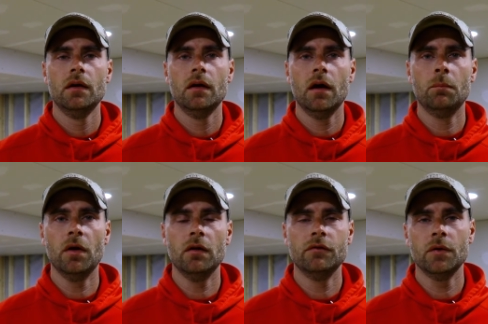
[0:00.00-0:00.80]

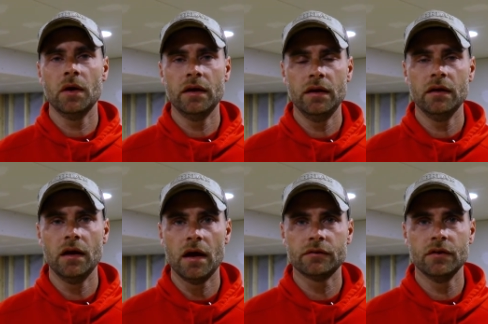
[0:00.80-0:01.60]
above that I needed
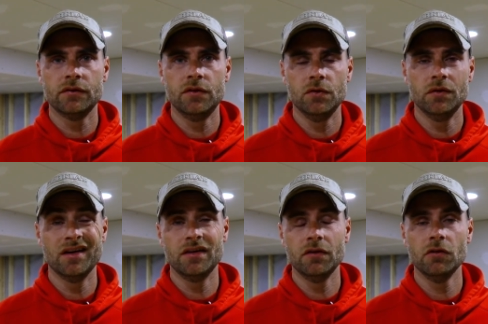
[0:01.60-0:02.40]
access to that
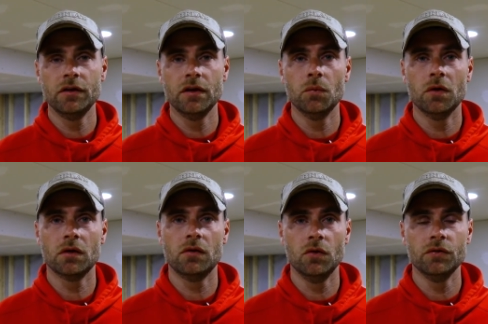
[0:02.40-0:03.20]
I really didn't want
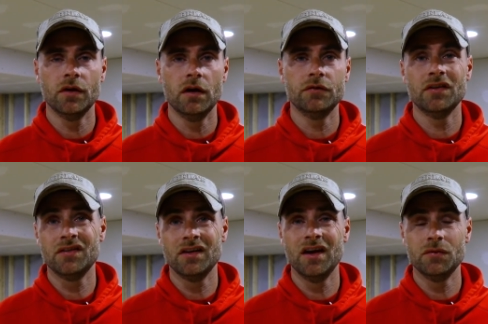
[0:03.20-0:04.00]
to close off just
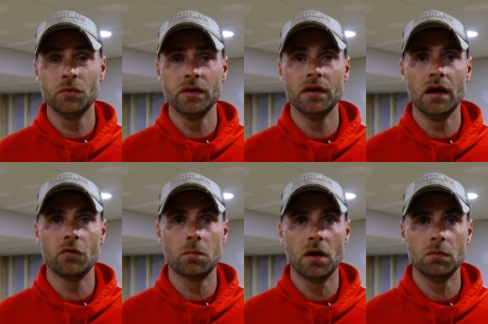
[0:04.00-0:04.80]
in case we did have a
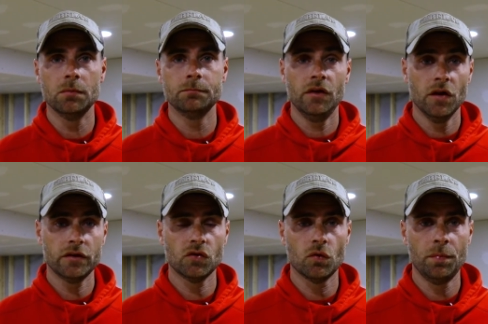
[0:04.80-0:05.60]
problem. The
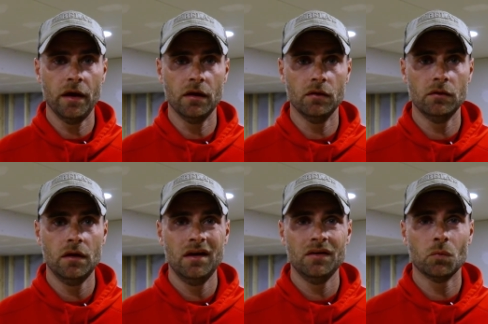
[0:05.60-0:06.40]
electrical panel
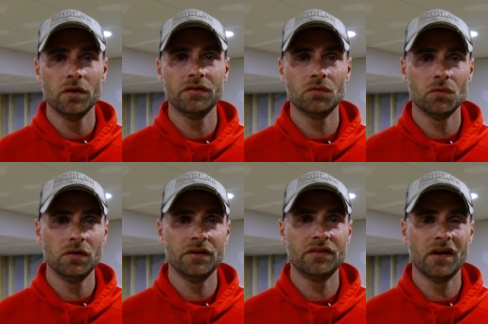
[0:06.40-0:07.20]
wasn't
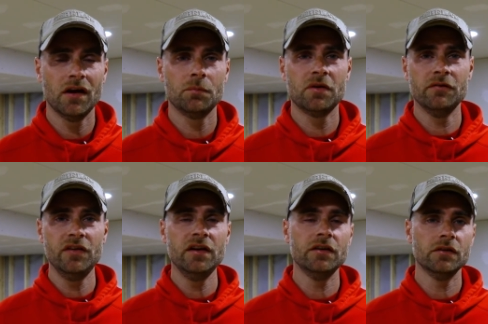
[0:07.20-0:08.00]
really set up
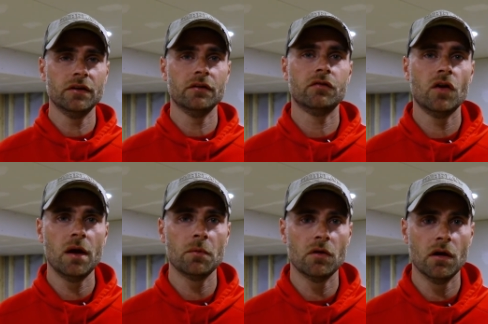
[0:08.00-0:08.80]
conveniently to
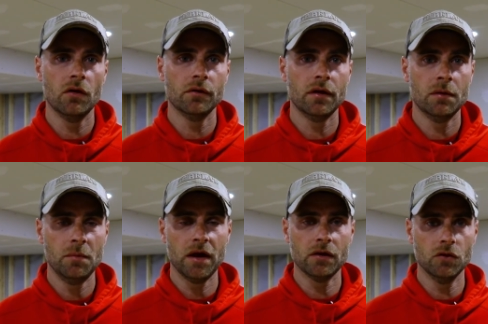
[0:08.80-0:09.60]
frame around and
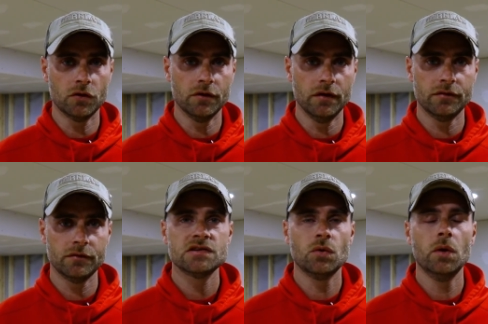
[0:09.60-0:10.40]
make it look nice.
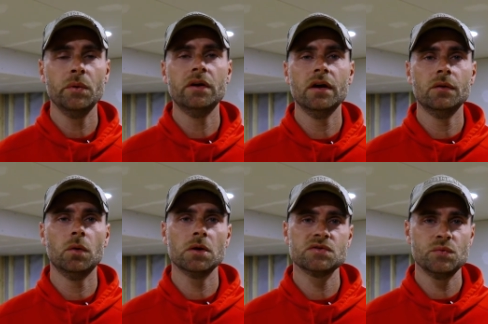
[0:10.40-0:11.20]
So what we did
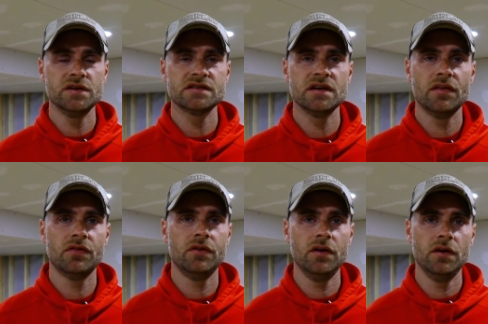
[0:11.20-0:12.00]
was we set
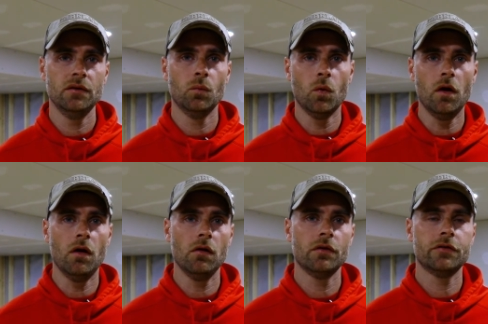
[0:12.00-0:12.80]
the
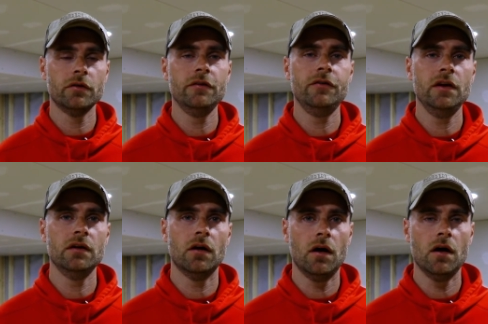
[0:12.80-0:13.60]
wall 3 feet
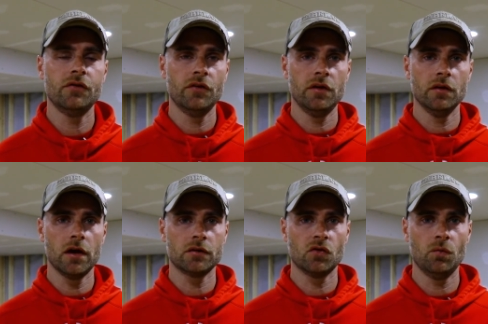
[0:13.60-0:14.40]
off of the
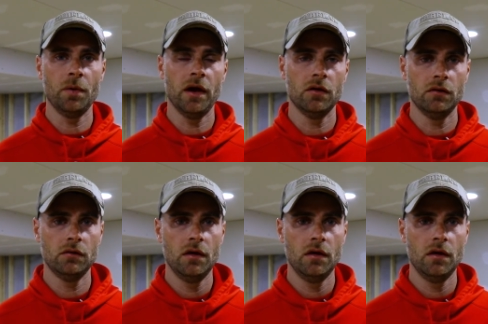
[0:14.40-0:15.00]
electrical panel